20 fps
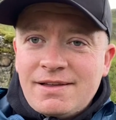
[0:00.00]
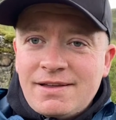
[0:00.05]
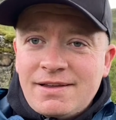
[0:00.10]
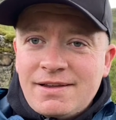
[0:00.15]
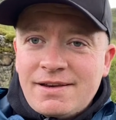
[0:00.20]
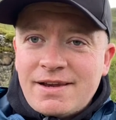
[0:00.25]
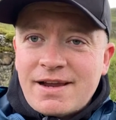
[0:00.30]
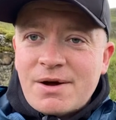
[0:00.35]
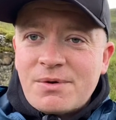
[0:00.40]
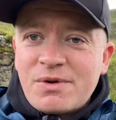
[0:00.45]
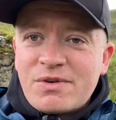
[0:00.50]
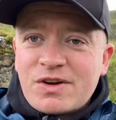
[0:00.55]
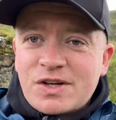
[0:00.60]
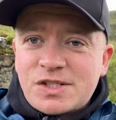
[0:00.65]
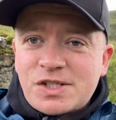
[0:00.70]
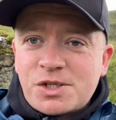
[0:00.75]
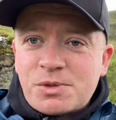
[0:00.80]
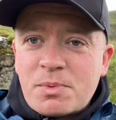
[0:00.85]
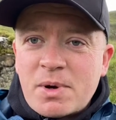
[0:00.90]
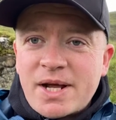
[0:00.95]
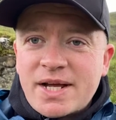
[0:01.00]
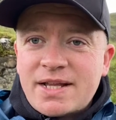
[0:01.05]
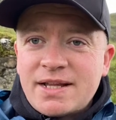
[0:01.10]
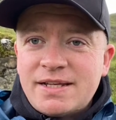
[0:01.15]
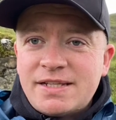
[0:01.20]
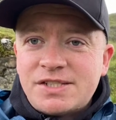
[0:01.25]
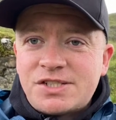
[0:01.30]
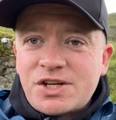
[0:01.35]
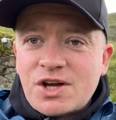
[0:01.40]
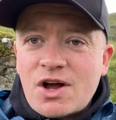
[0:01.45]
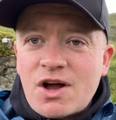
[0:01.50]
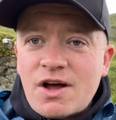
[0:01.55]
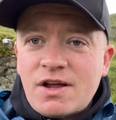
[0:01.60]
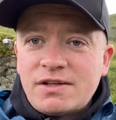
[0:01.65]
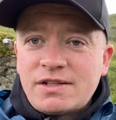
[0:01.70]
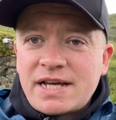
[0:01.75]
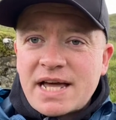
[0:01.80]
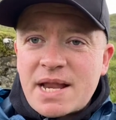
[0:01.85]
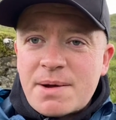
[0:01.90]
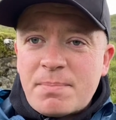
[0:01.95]
Now we've got to Sprinkling Tarn,
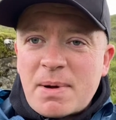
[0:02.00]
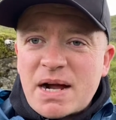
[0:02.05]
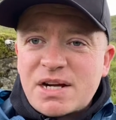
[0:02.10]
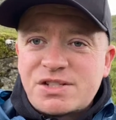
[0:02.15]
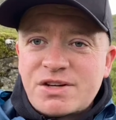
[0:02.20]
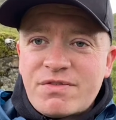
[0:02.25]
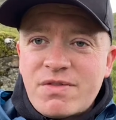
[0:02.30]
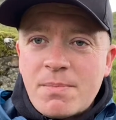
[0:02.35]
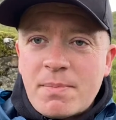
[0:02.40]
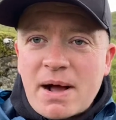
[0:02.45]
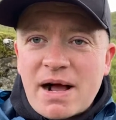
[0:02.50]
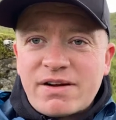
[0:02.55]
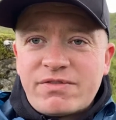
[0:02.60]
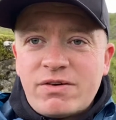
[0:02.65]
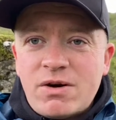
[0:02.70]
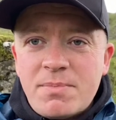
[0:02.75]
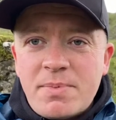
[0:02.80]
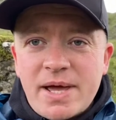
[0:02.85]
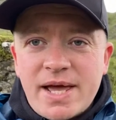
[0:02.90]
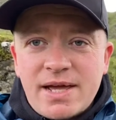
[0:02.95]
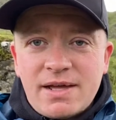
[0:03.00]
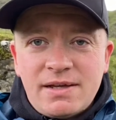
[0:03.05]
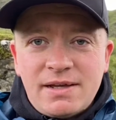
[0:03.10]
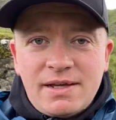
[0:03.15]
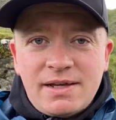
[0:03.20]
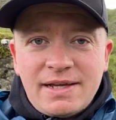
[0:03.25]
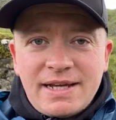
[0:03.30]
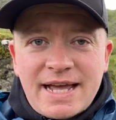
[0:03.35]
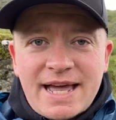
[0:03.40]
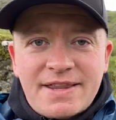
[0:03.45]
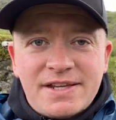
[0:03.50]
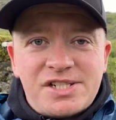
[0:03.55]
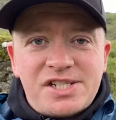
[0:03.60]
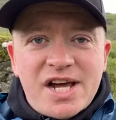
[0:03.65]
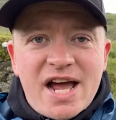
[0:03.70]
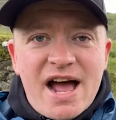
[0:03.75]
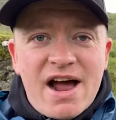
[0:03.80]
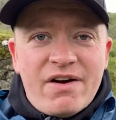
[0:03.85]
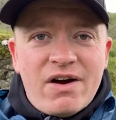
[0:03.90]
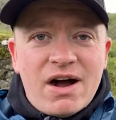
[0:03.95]
get the bags off the back for a bit, get the
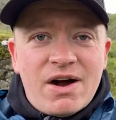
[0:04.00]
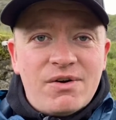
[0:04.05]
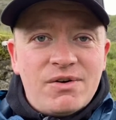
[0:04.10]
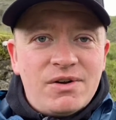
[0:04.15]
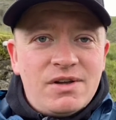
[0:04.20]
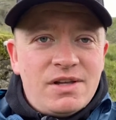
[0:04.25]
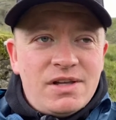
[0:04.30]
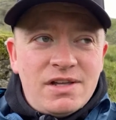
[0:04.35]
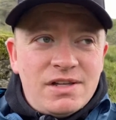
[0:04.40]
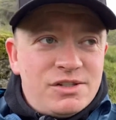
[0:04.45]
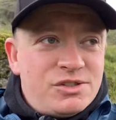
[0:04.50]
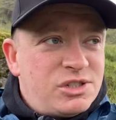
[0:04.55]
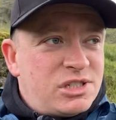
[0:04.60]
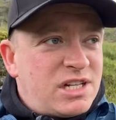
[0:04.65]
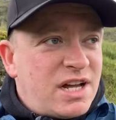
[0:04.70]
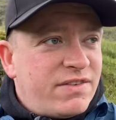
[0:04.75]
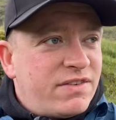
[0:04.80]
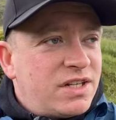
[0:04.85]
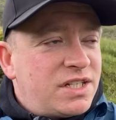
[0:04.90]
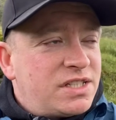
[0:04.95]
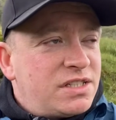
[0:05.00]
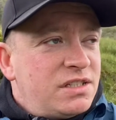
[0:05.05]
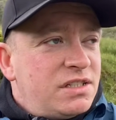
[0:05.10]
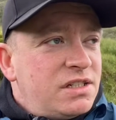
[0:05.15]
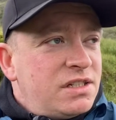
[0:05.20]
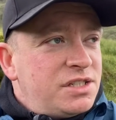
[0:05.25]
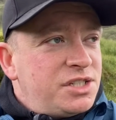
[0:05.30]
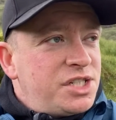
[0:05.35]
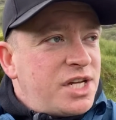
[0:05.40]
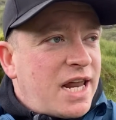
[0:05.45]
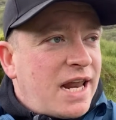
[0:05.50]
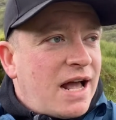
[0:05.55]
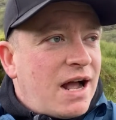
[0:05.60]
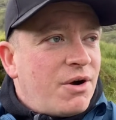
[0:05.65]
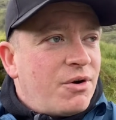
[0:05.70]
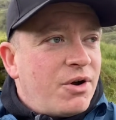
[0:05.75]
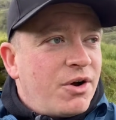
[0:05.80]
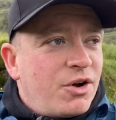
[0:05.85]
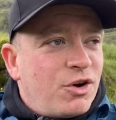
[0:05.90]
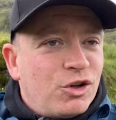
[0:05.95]
chair out, just have a chill
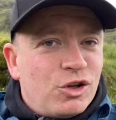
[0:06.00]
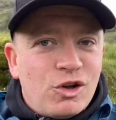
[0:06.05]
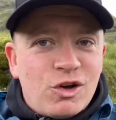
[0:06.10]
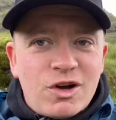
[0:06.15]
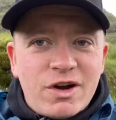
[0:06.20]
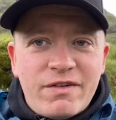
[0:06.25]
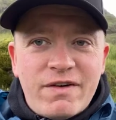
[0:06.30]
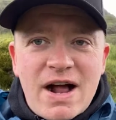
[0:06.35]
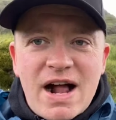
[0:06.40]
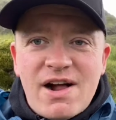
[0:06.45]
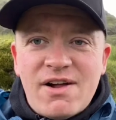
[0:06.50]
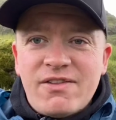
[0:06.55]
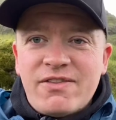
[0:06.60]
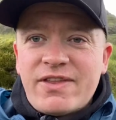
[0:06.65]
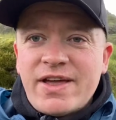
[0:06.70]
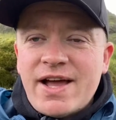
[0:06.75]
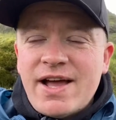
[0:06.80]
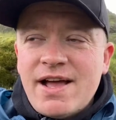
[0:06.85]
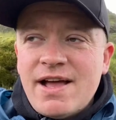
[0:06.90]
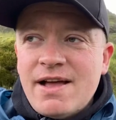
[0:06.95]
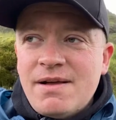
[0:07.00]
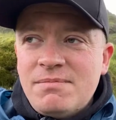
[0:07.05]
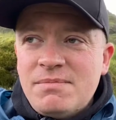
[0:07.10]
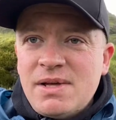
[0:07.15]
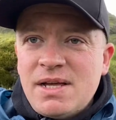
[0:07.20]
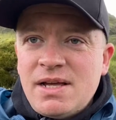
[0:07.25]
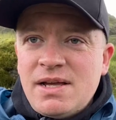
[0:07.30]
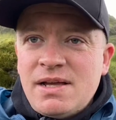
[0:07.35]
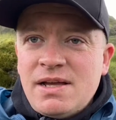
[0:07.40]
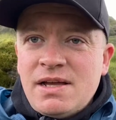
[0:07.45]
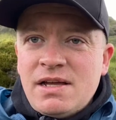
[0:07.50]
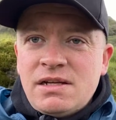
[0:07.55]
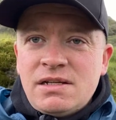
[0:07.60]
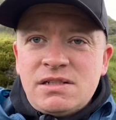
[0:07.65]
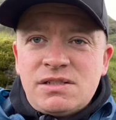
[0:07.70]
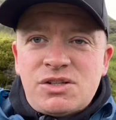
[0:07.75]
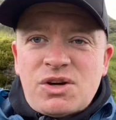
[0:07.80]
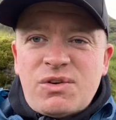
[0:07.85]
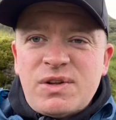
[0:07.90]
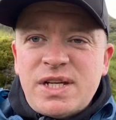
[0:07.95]
out and a good look around.
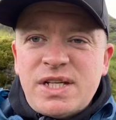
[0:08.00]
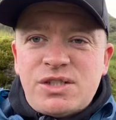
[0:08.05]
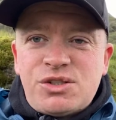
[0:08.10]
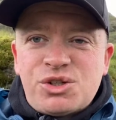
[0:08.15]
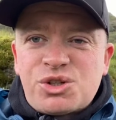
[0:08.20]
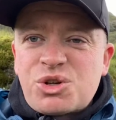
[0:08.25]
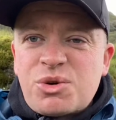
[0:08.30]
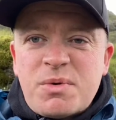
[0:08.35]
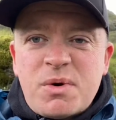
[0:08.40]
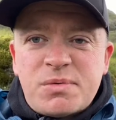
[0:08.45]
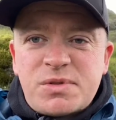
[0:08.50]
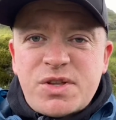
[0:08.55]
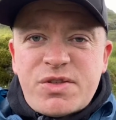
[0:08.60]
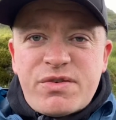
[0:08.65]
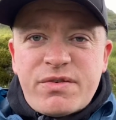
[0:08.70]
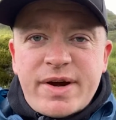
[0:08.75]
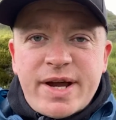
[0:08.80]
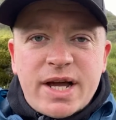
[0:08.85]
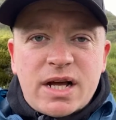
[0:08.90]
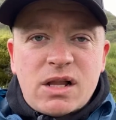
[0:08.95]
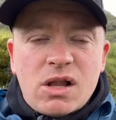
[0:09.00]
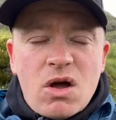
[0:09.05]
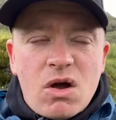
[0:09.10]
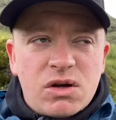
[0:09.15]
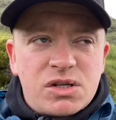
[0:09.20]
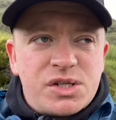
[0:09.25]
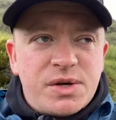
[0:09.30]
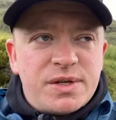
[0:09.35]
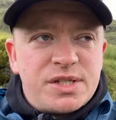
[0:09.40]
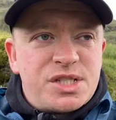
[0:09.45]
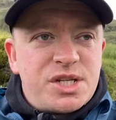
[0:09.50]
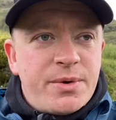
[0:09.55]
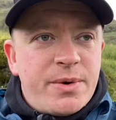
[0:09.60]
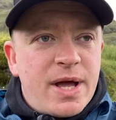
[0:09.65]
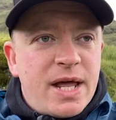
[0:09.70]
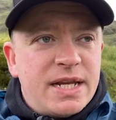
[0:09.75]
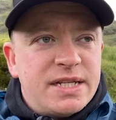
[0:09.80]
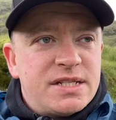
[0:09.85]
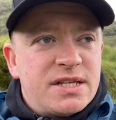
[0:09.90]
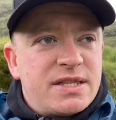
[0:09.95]
It's only just coming up to 3 o'clock, so it's too
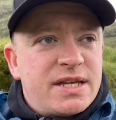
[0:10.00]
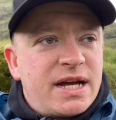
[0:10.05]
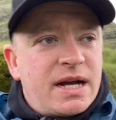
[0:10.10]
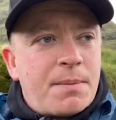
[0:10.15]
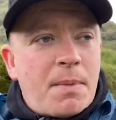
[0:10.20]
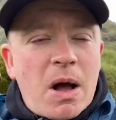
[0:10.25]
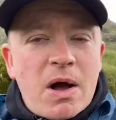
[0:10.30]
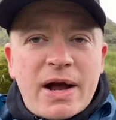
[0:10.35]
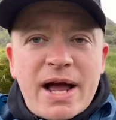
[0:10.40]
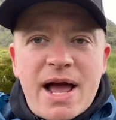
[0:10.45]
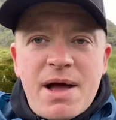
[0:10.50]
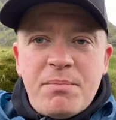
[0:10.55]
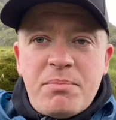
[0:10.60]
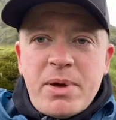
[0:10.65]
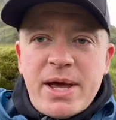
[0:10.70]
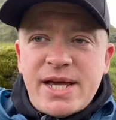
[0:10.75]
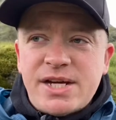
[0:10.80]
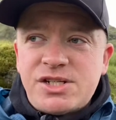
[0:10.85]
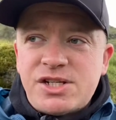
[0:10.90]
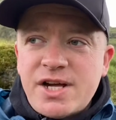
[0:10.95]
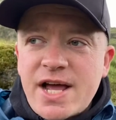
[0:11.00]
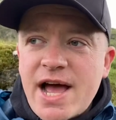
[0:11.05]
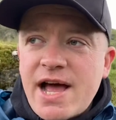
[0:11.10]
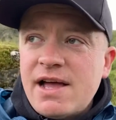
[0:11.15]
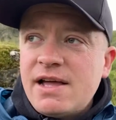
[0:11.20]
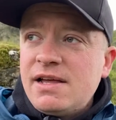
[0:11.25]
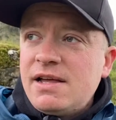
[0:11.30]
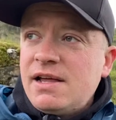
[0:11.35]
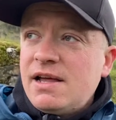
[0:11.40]
early to think about getting pitched yet.